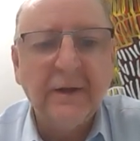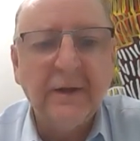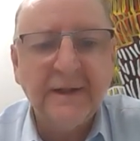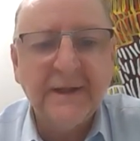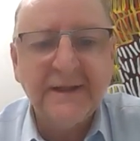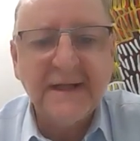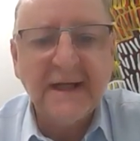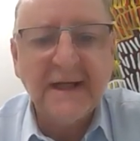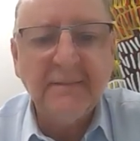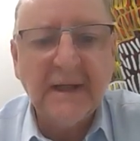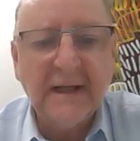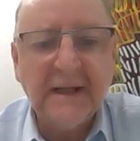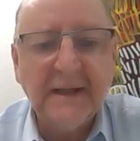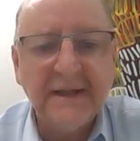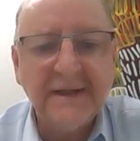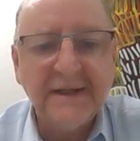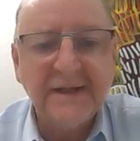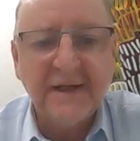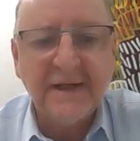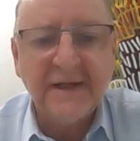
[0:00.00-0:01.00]
Team
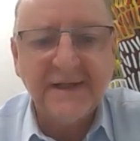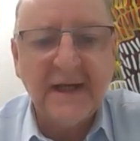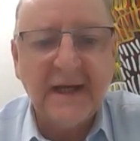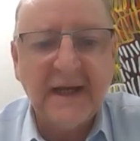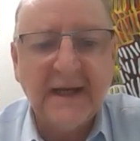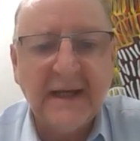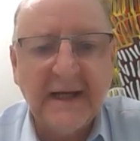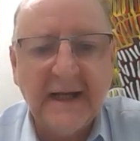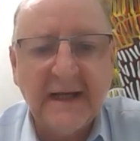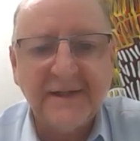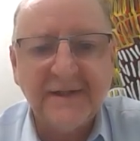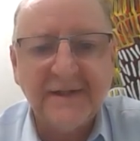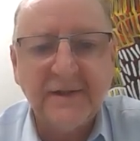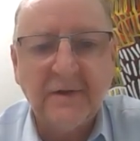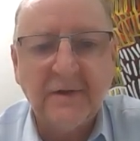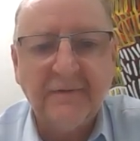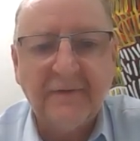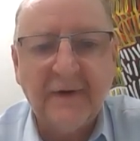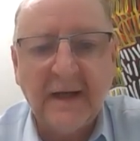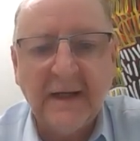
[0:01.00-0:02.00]
leaders are saying in our
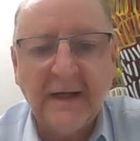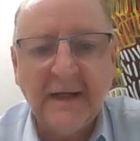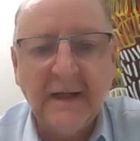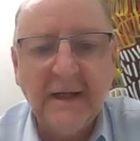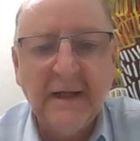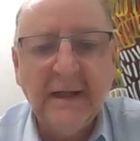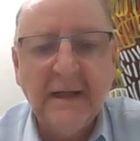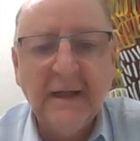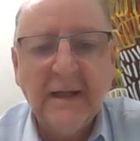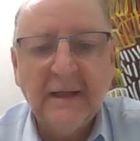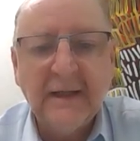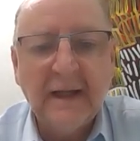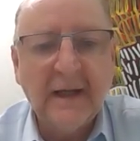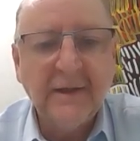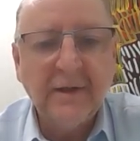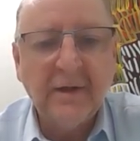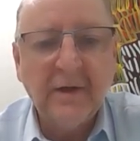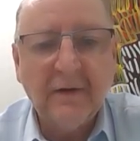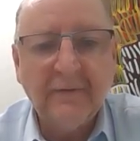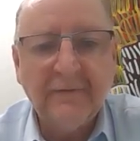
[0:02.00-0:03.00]
survey that
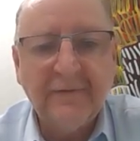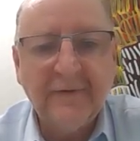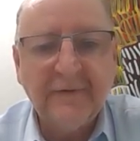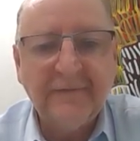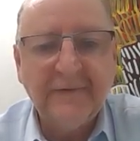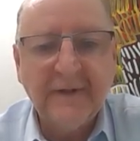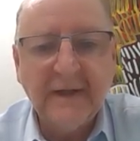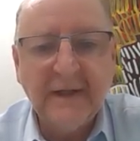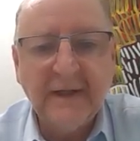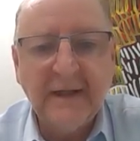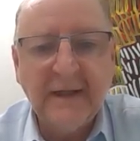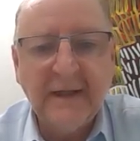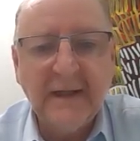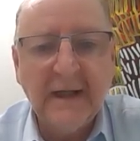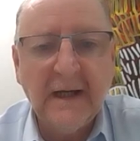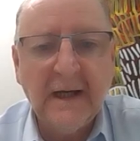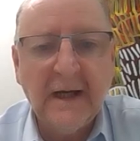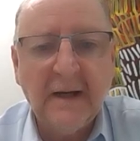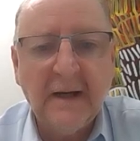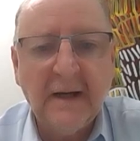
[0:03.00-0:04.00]

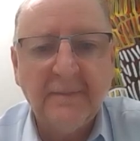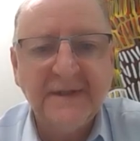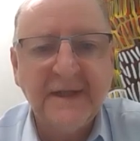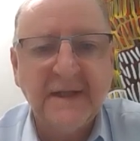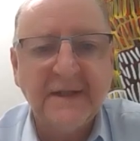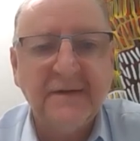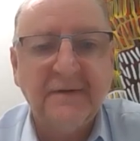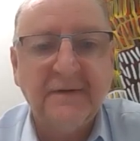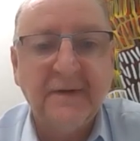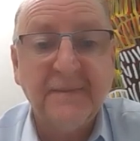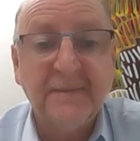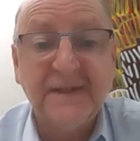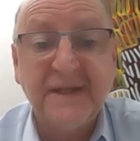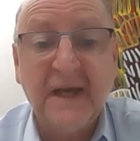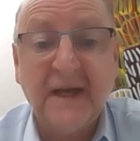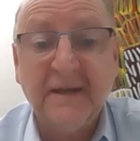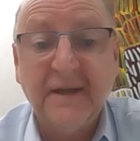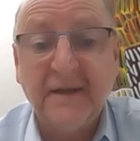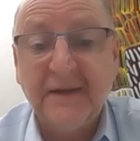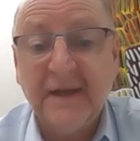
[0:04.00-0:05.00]
50% of them
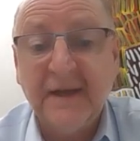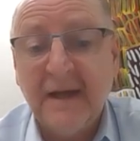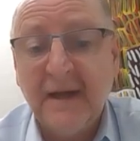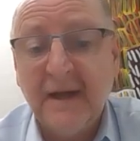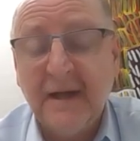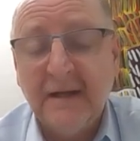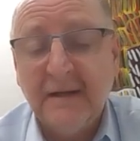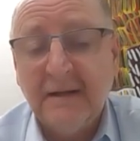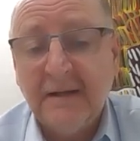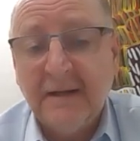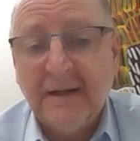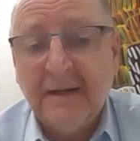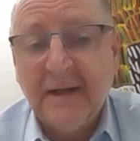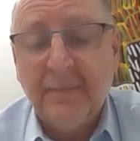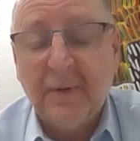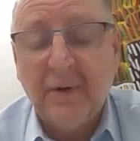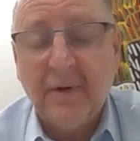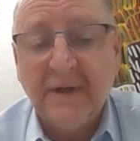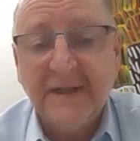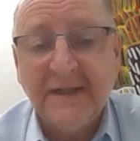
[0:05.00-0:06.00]
say that their
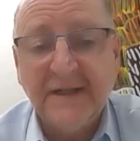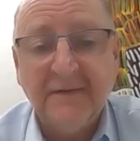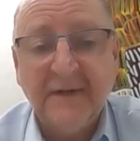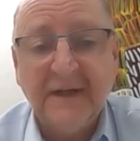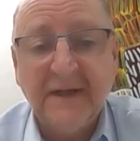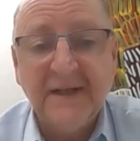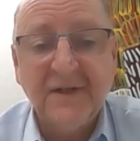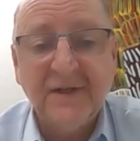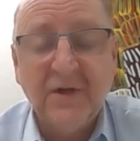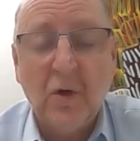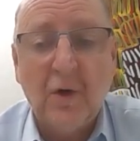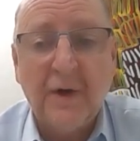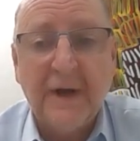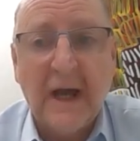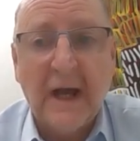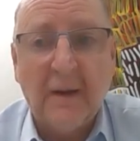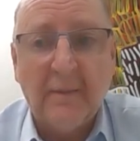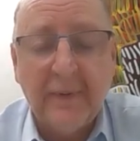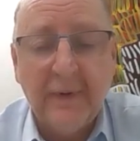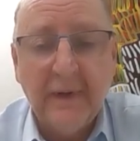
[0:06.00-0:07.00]
productivity has gone
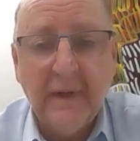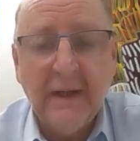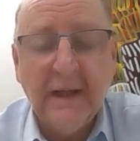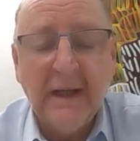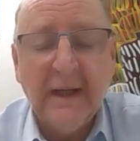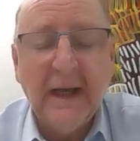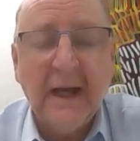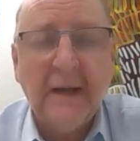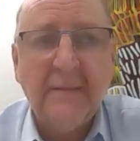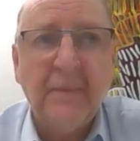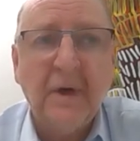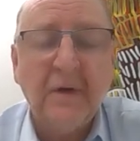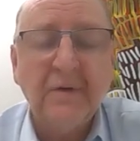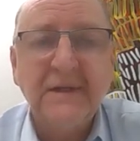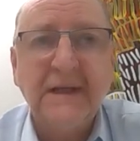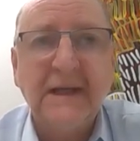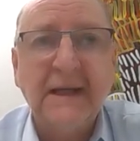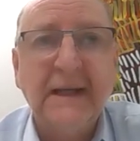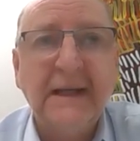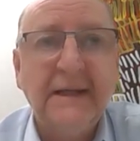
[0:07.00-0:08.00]
up, and
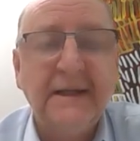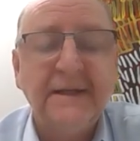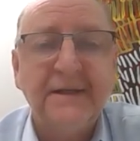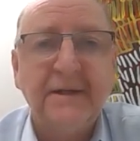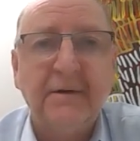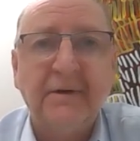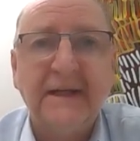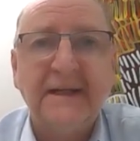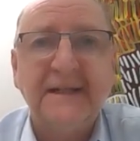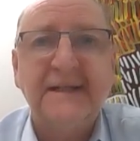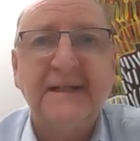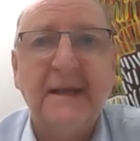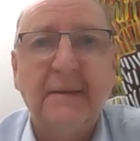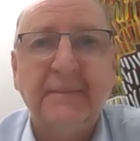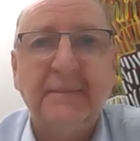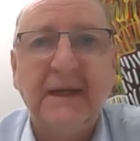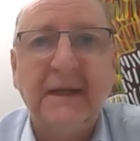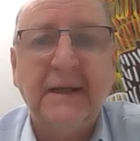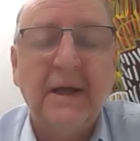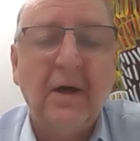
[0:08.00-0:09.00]
most leaders are
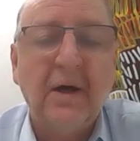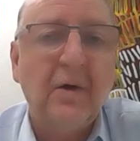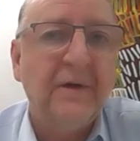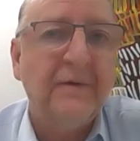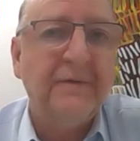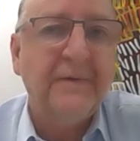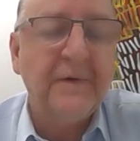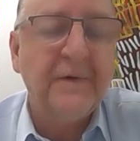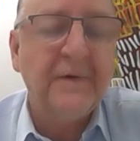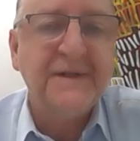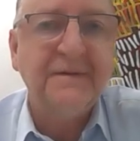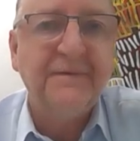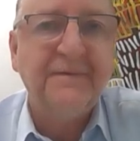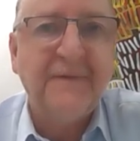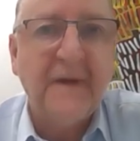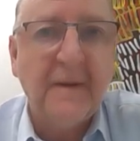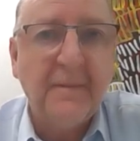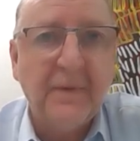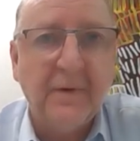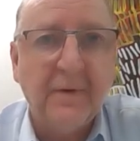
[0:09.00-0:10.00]
accepting that. On the 1st of
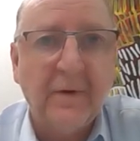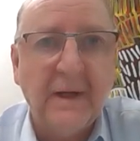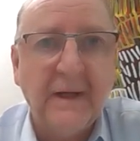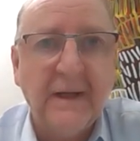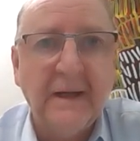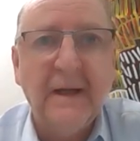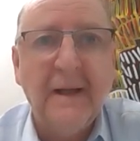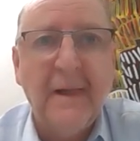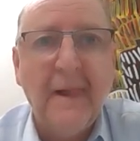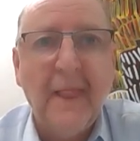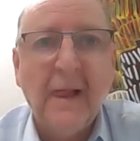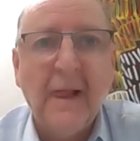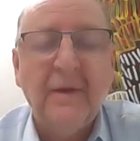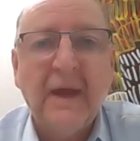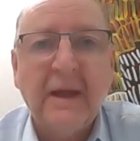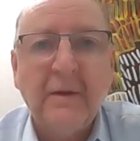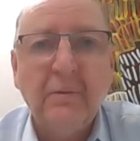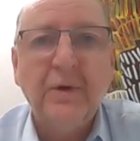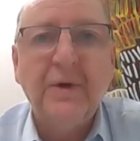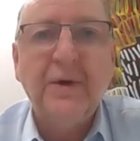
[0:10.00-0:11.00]
February,
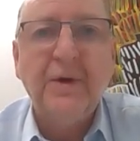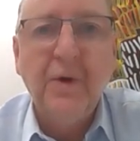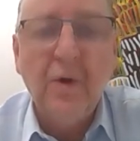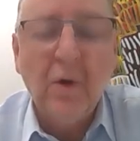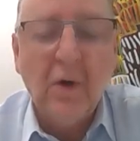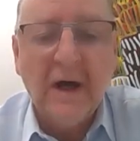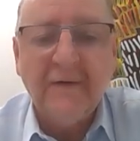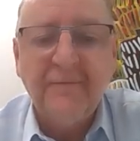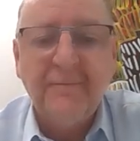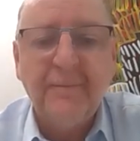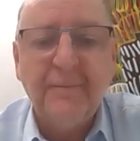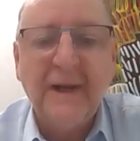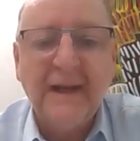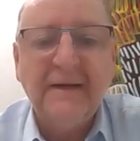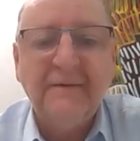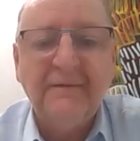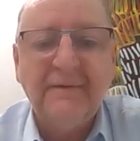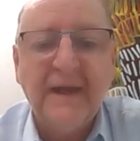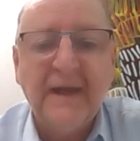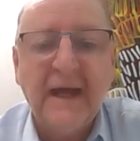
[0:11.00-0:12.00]
they would not have
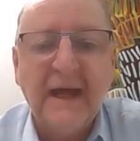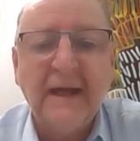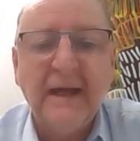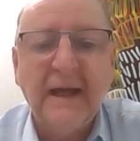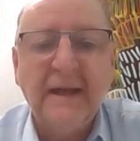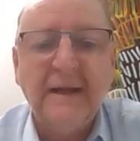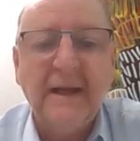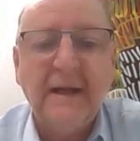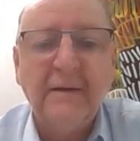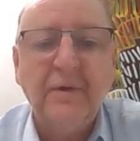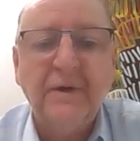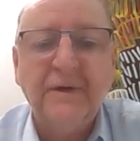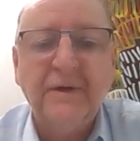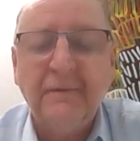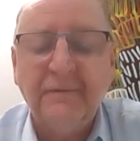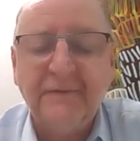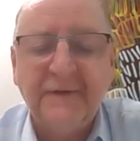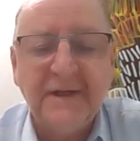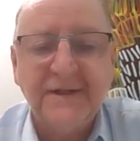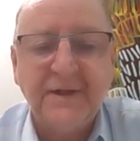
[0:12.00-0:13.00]
believed that, and they would
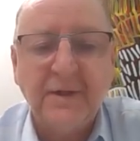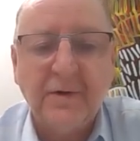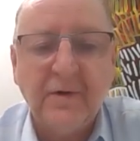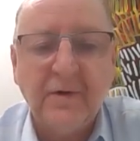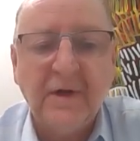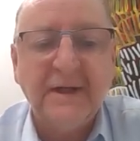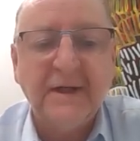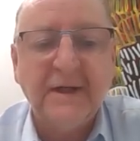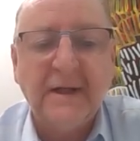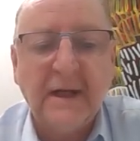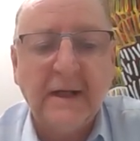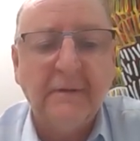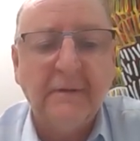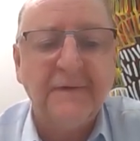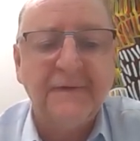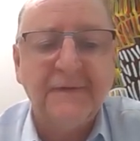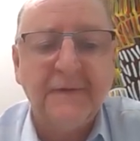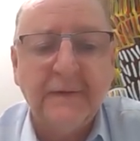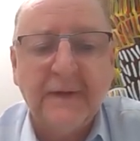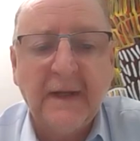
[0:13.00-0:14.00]
have disagreed, and
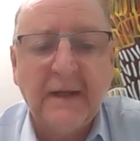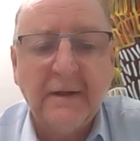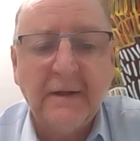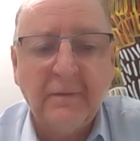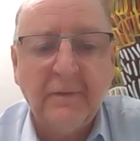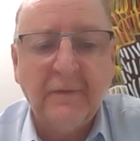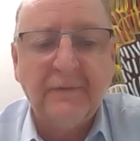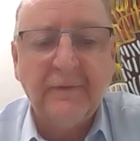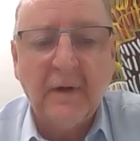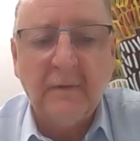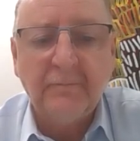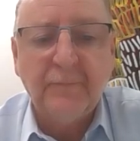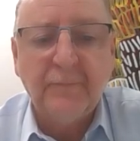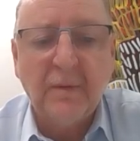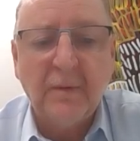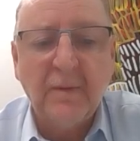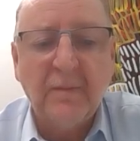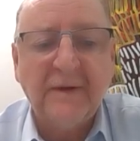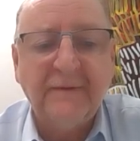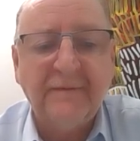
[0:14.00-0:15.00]
they'd have
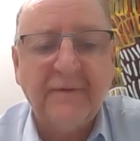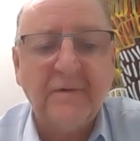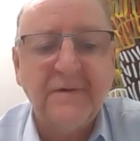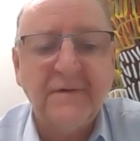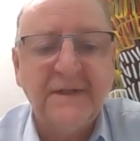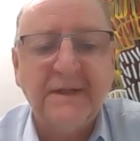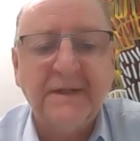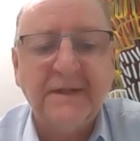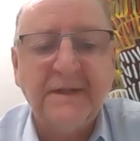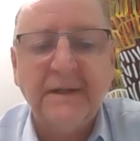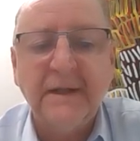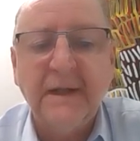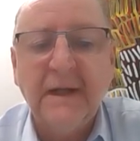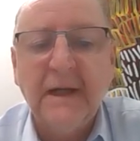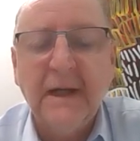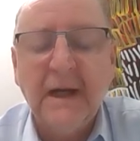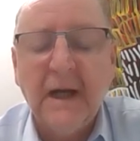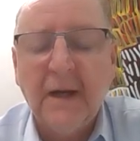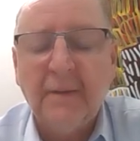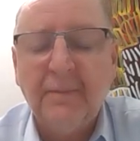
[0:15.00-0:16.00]
probably voted that
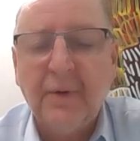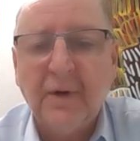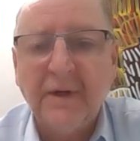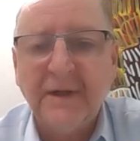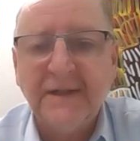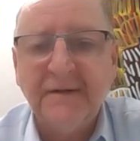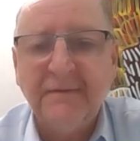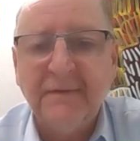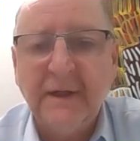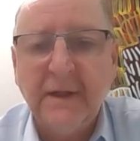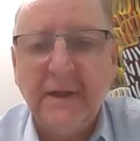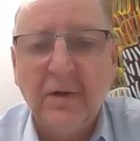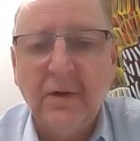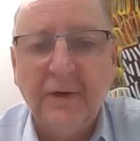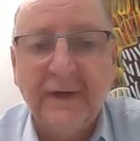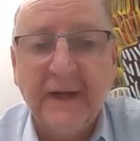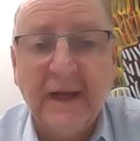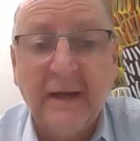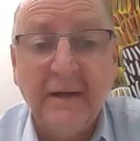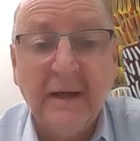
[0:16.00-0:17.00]
productivity had
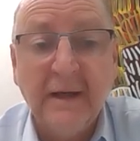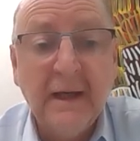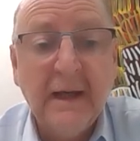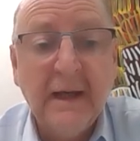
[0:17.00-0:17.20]
gone down.